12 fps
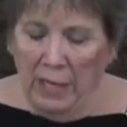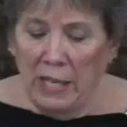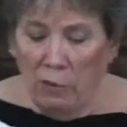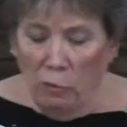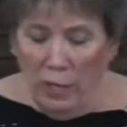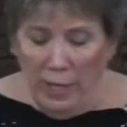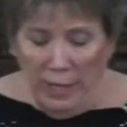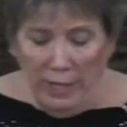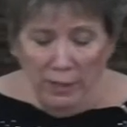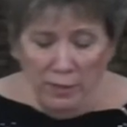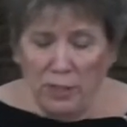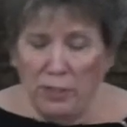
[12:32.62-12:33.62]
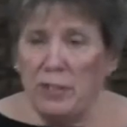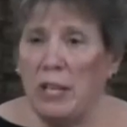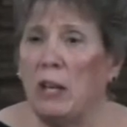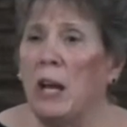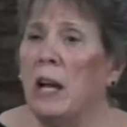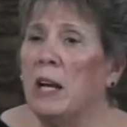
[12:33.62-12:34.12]
And when he gives us
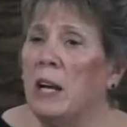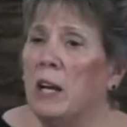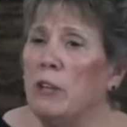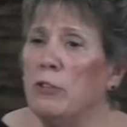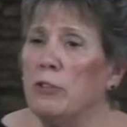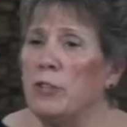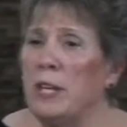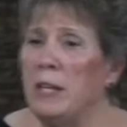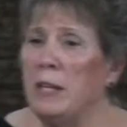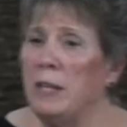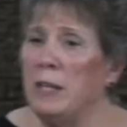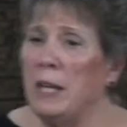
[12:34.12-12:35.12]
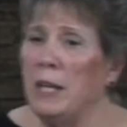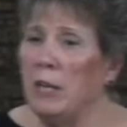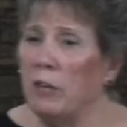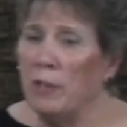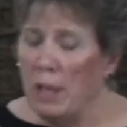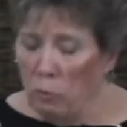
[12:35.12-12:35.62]
that understanding,
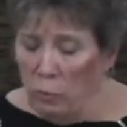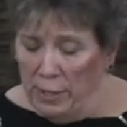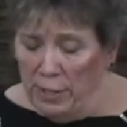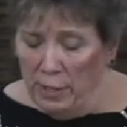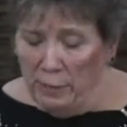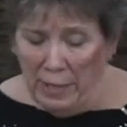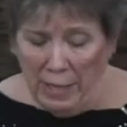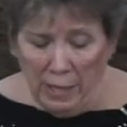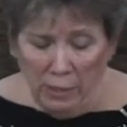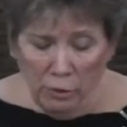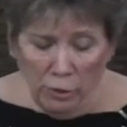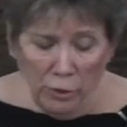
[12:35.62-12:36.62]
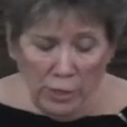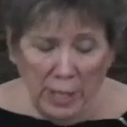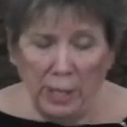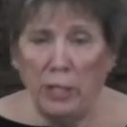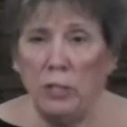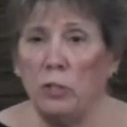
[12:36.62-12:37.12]
or that wisdom and that
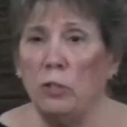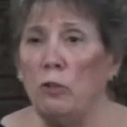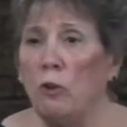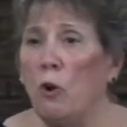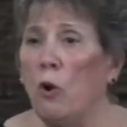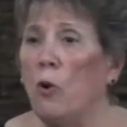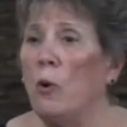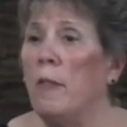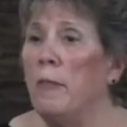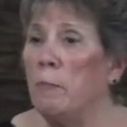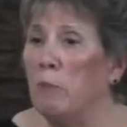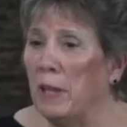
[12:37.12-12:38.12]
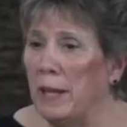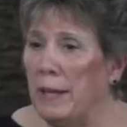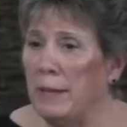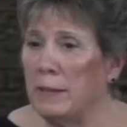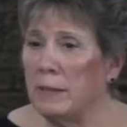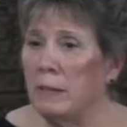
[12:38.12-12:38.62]
understanding to know the
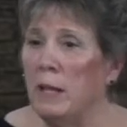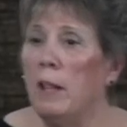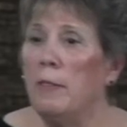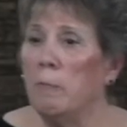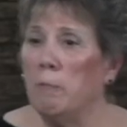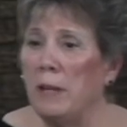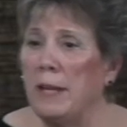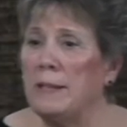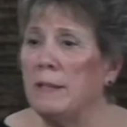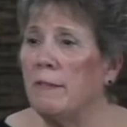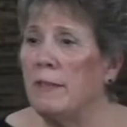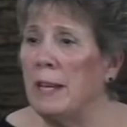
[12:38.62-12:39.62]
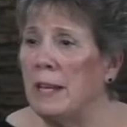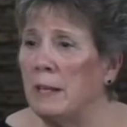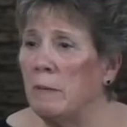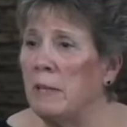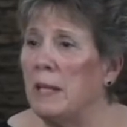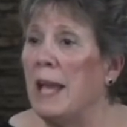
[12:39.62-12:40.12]
plays of the
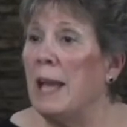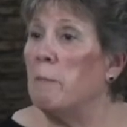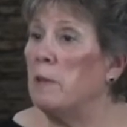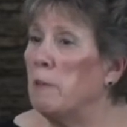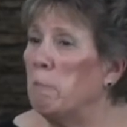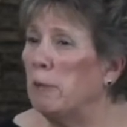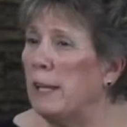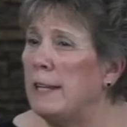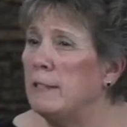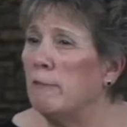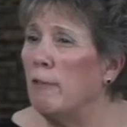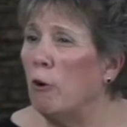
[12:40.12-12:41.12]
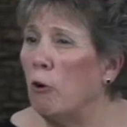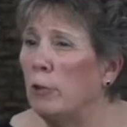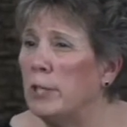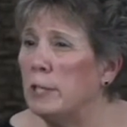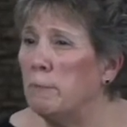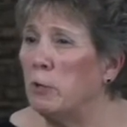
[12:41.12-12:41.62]
enemy, but the plays of the
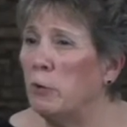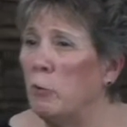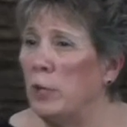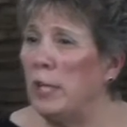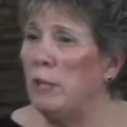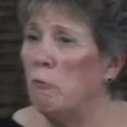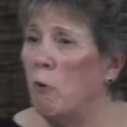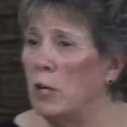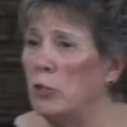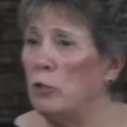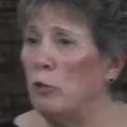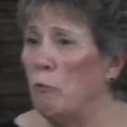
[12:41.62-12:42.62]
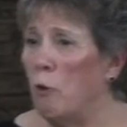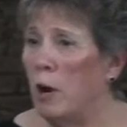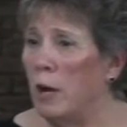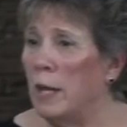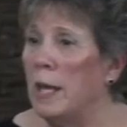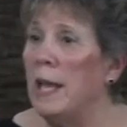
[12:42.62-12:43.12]
Holy Spirit, what he wants you to
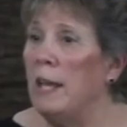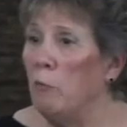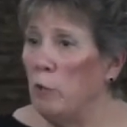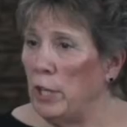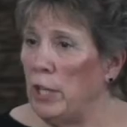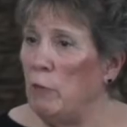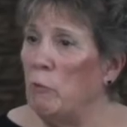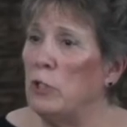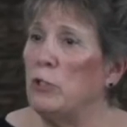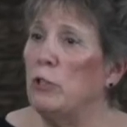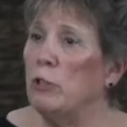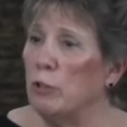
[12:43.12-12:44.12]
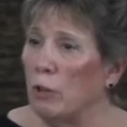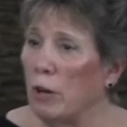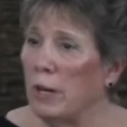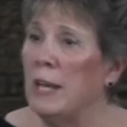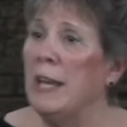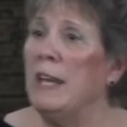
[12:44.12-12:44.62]
walk and what he wants you to
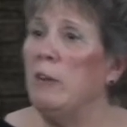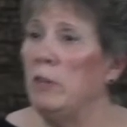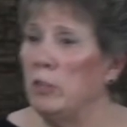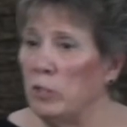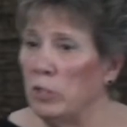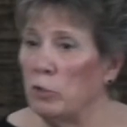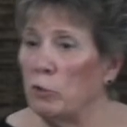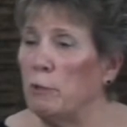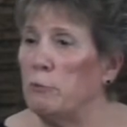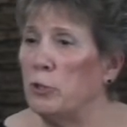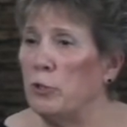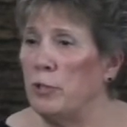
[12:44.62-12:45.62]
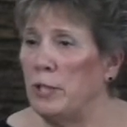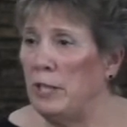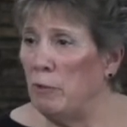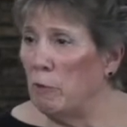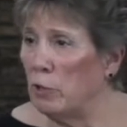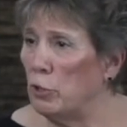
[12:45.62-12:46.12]
talk and the scriptures that
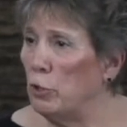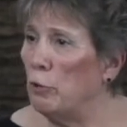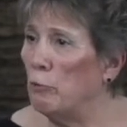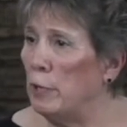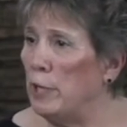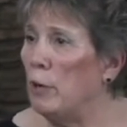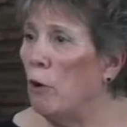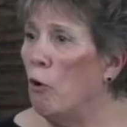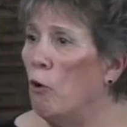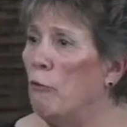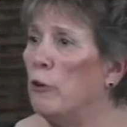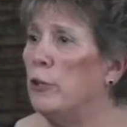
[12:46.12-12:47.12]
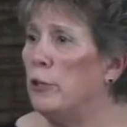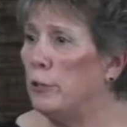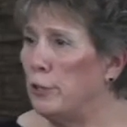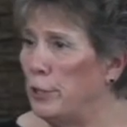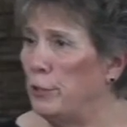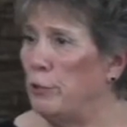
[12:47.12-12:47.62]
he wants you to read over
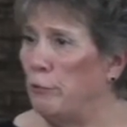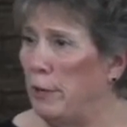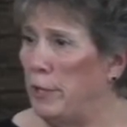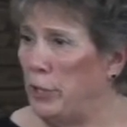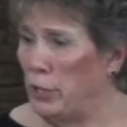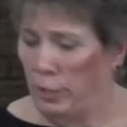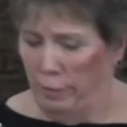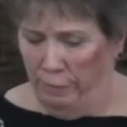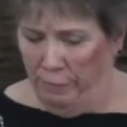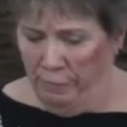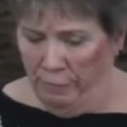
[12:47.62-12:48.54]
your situation.